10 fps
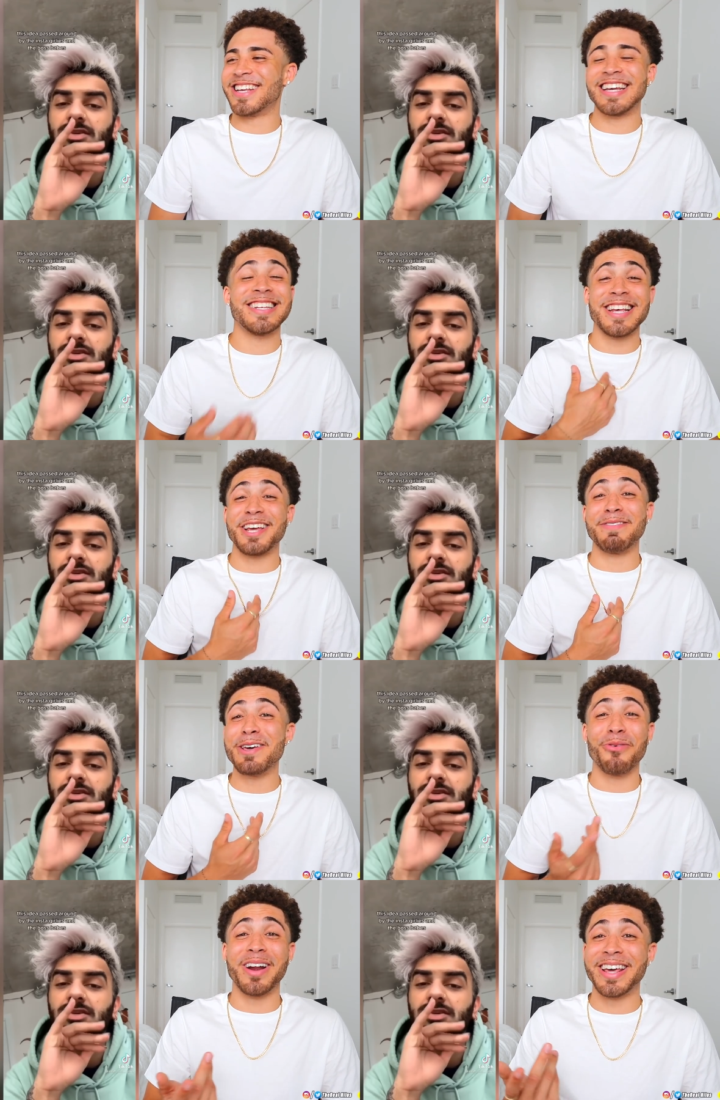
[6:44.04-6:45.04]
Speaker 1: niggas like
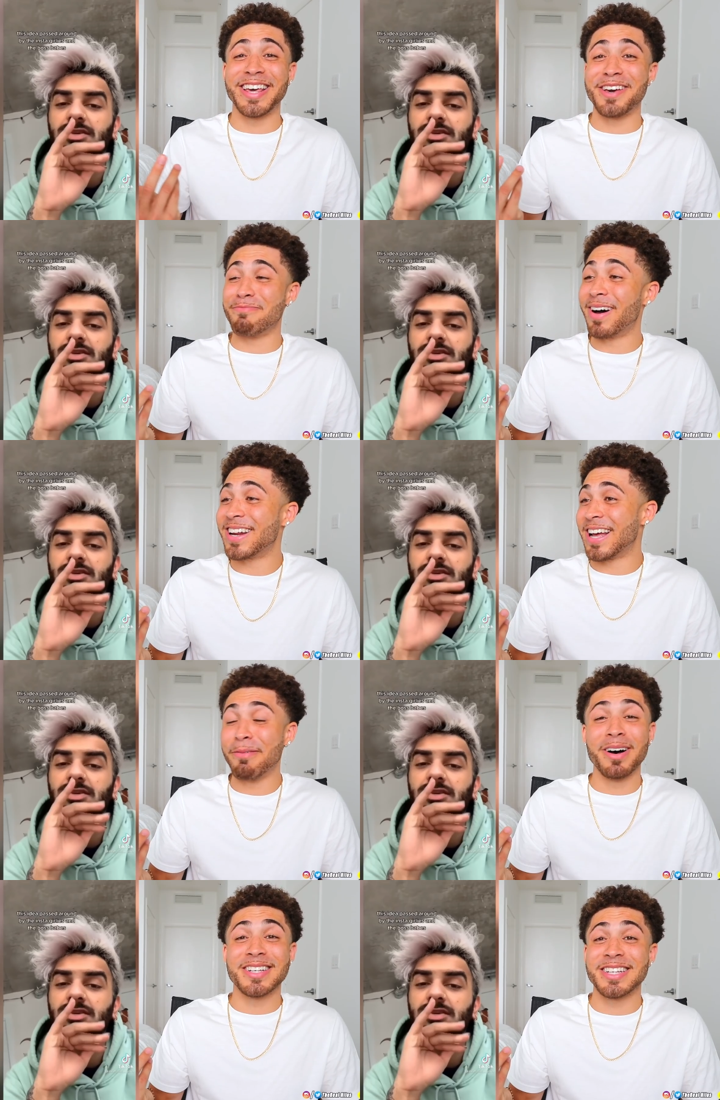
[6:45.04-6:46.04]
me want to get money.
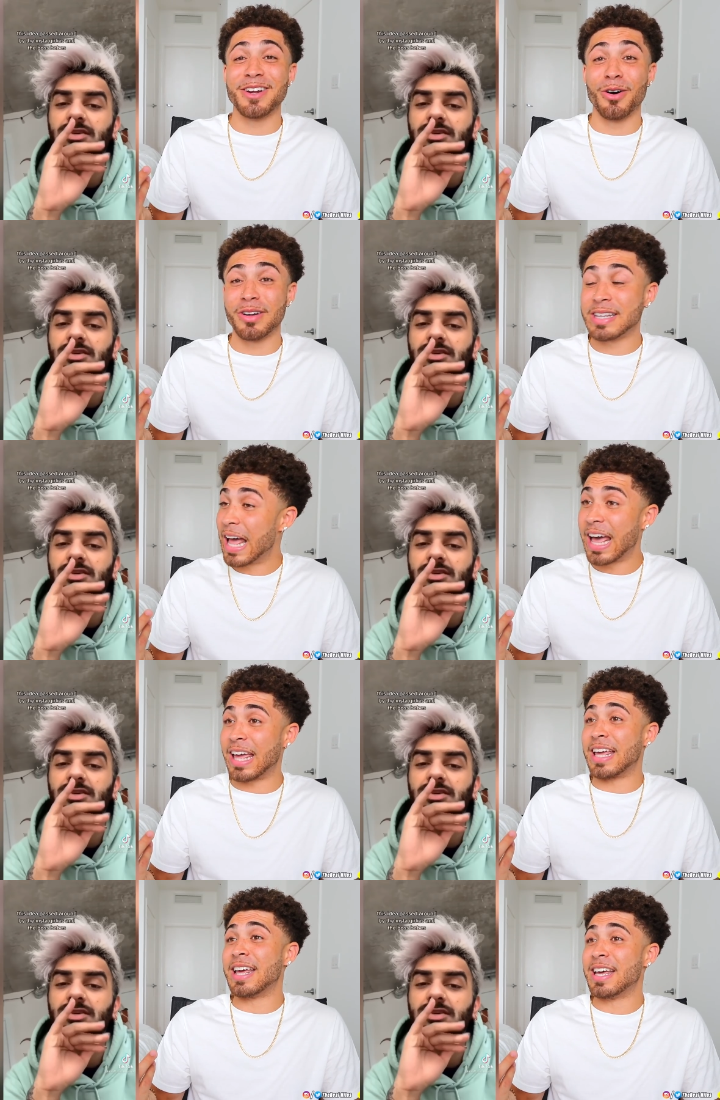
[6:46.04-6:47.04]
I'm hustling all
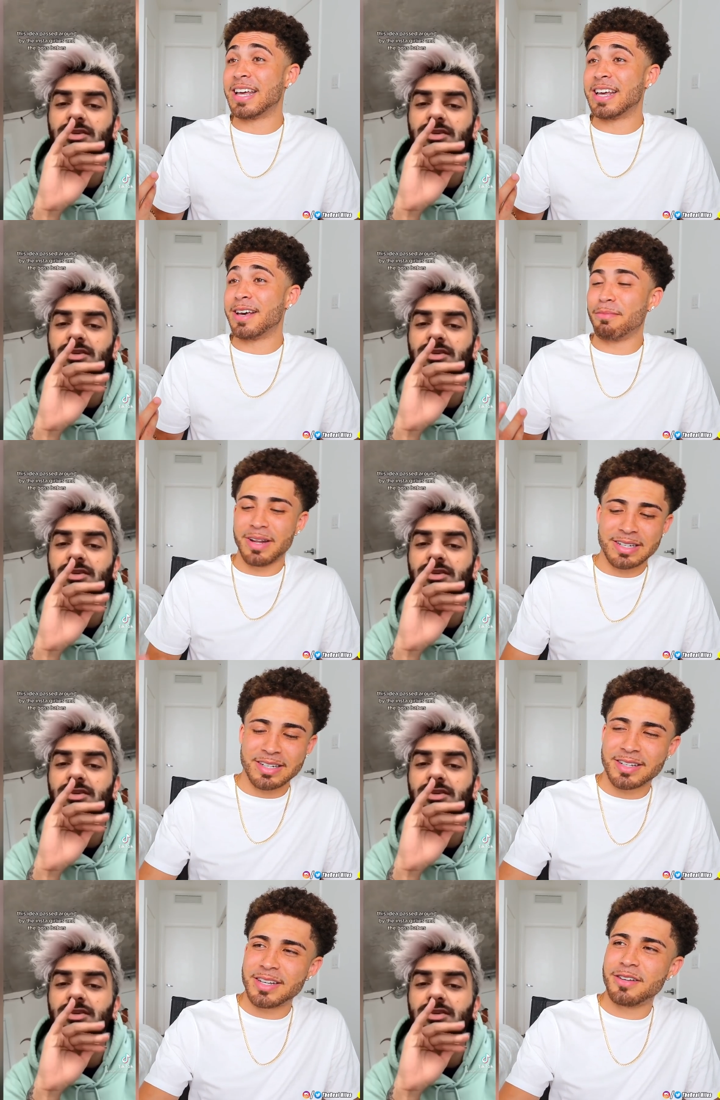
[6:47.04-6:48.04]
day. Let's
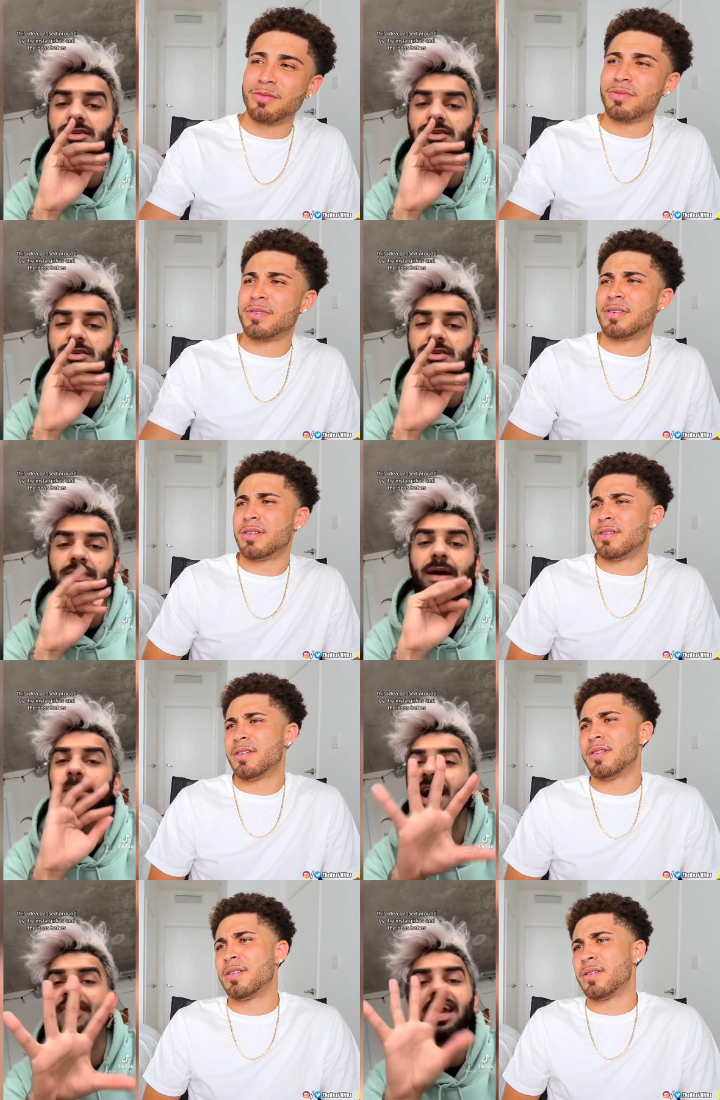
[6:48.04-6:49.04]
continue.
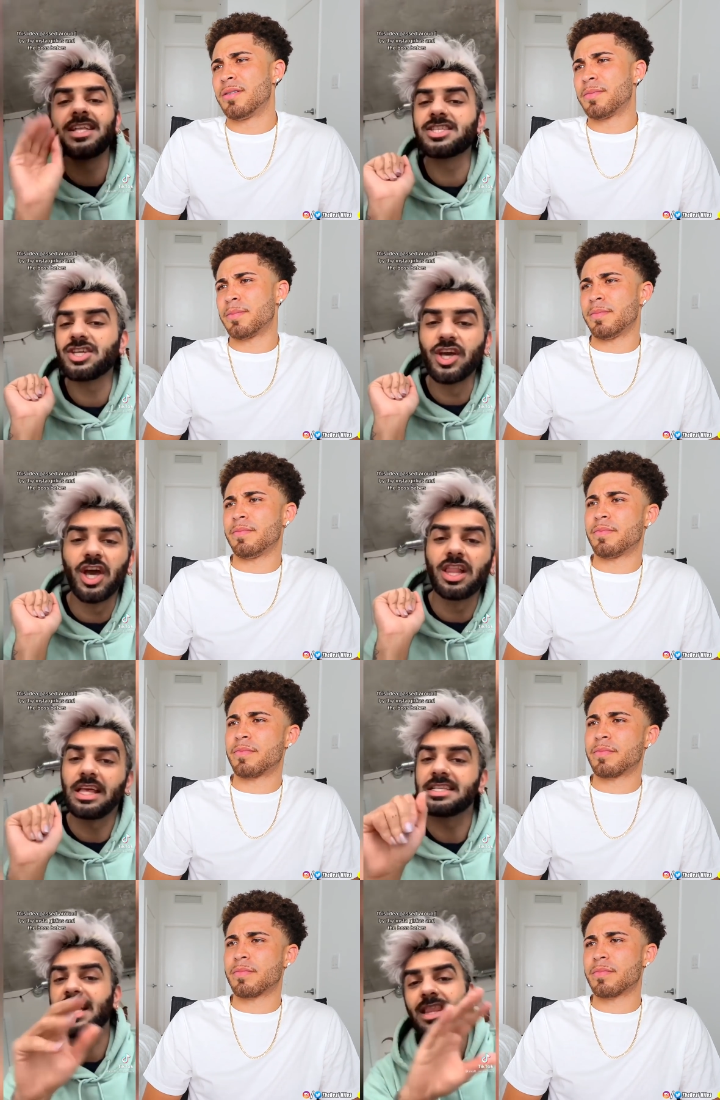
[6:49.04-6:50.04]
The Insta
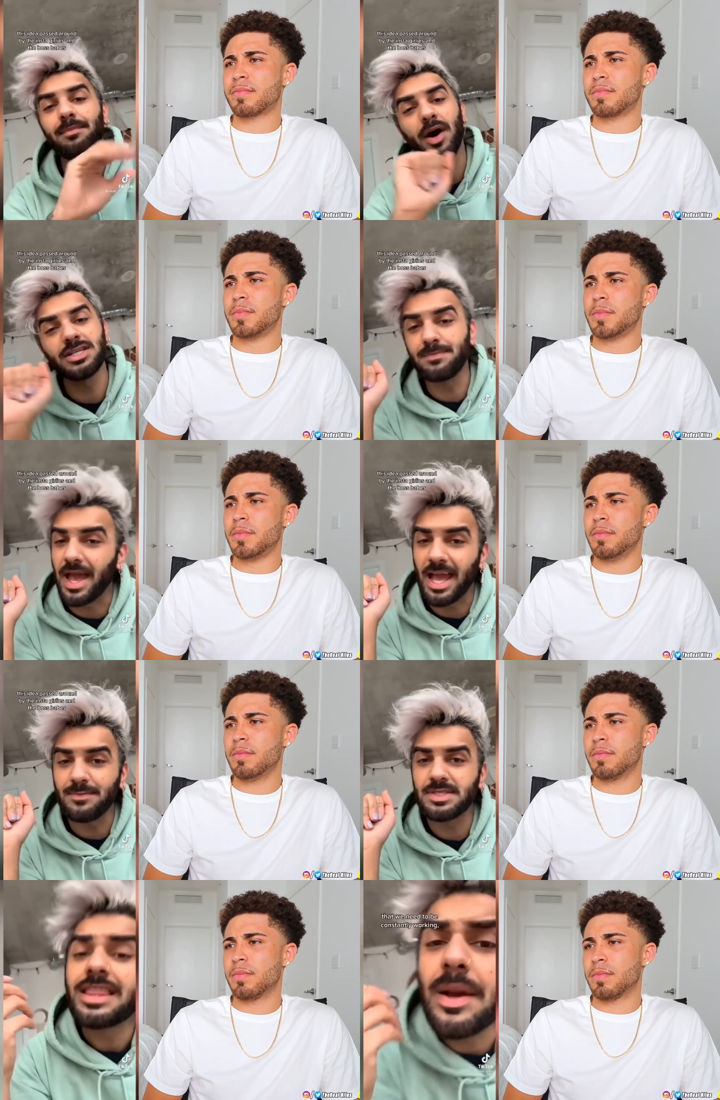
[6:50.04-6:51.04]
girlies and
Speaker 2: the boss
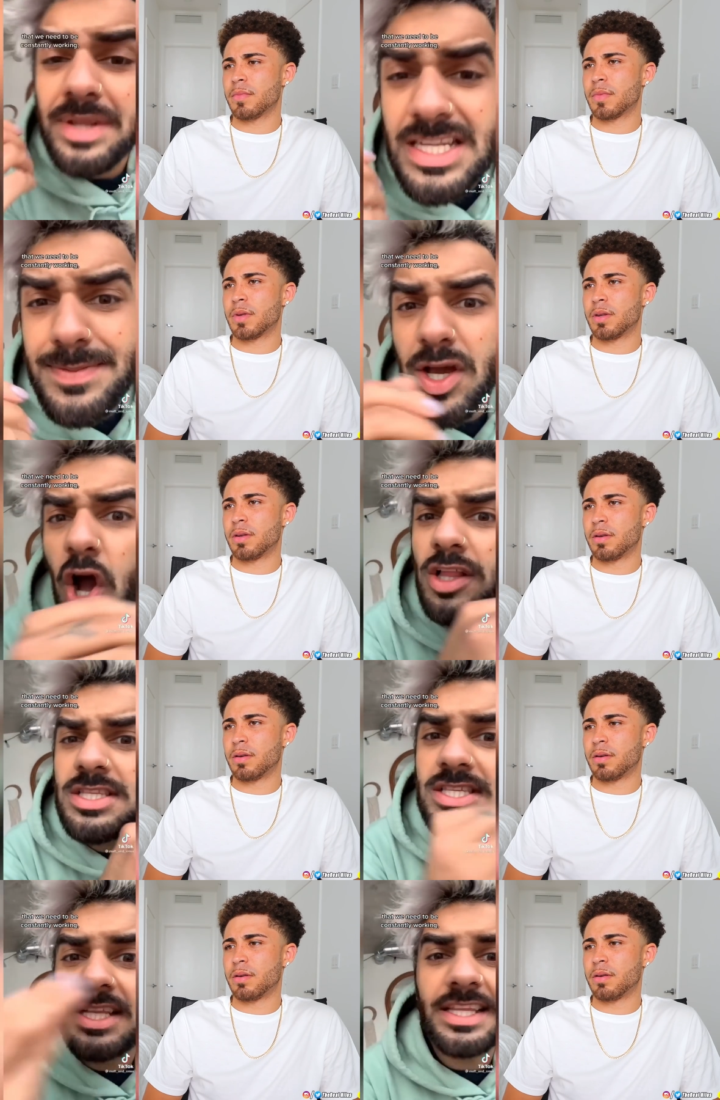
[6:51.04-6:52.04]
babes that we need to be
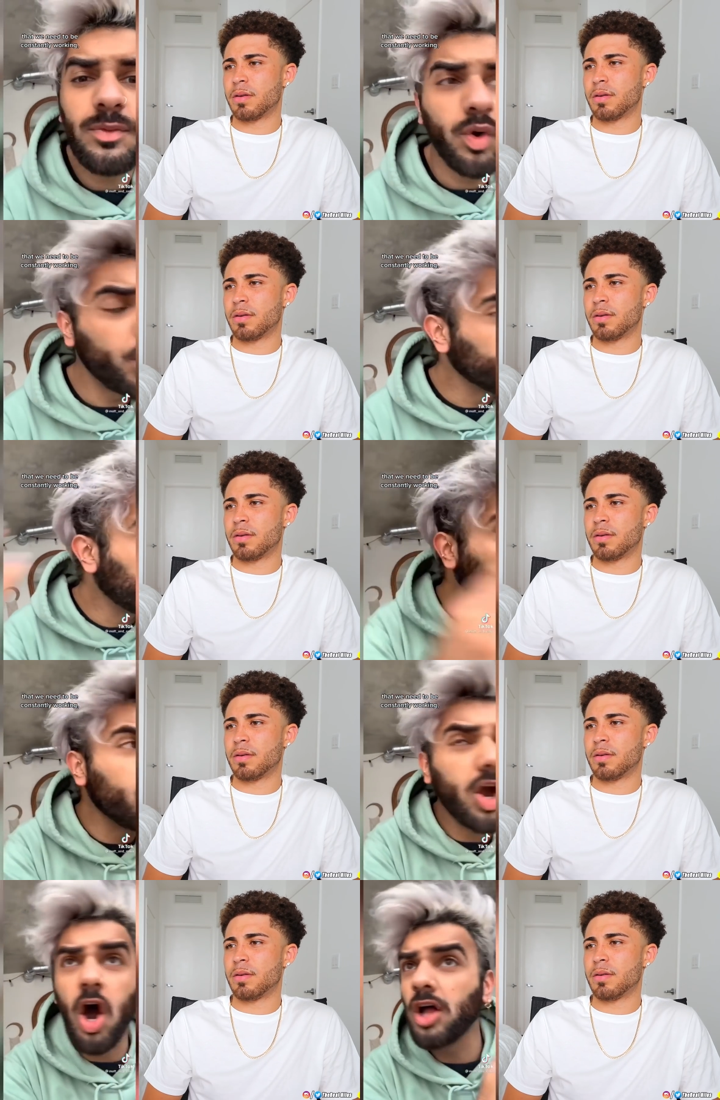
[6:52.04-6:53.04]
constantly working,
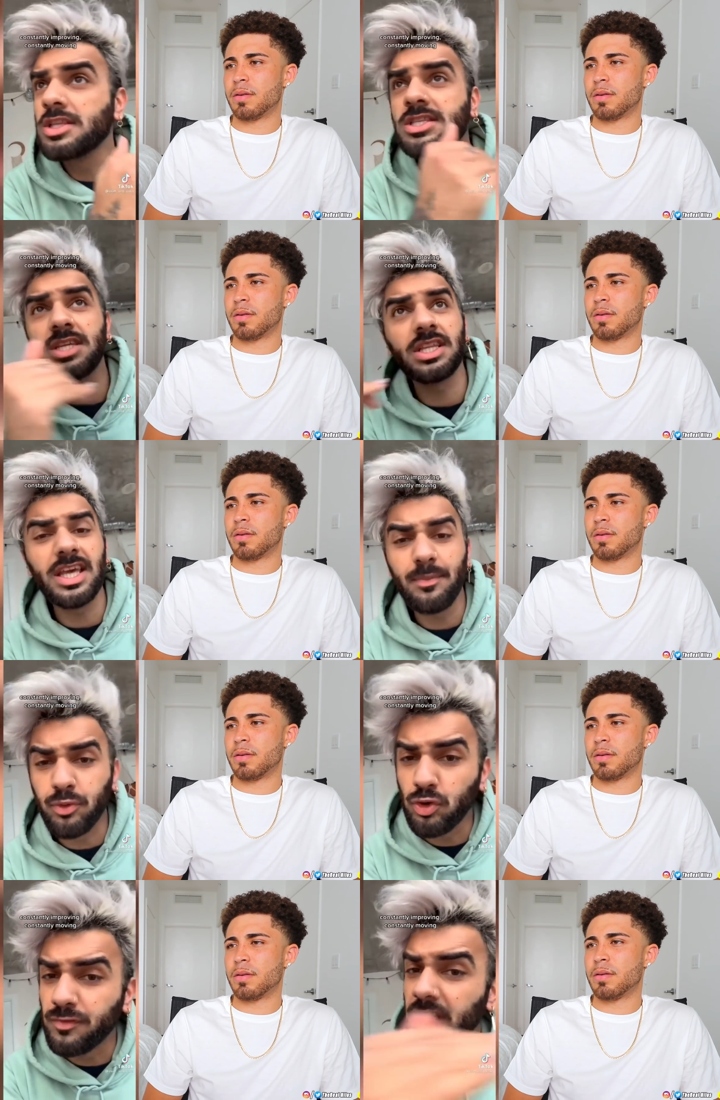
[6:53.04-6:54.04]
constantly
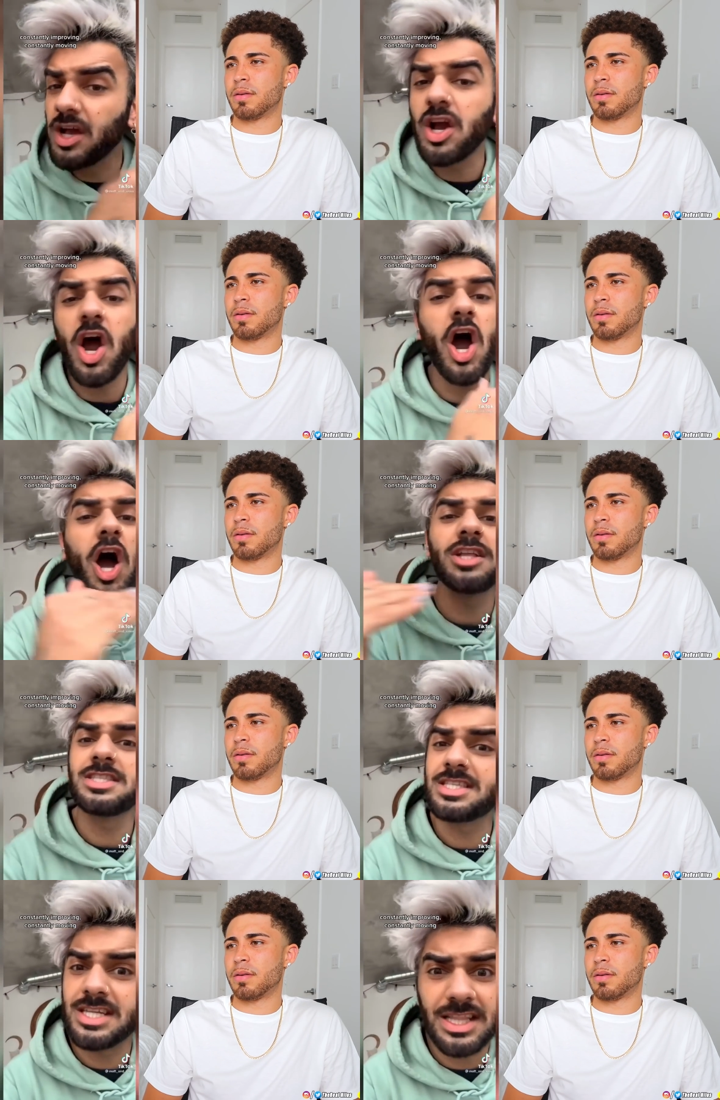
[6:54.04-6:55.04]
improving,
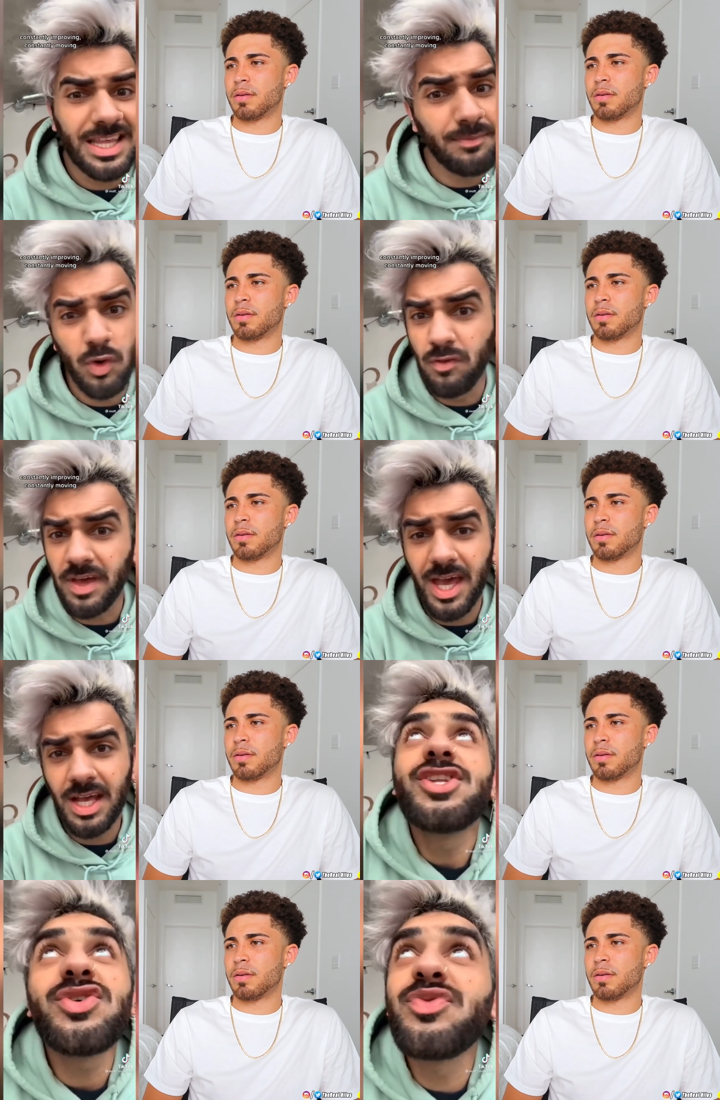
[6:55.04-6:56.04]
constantly moving to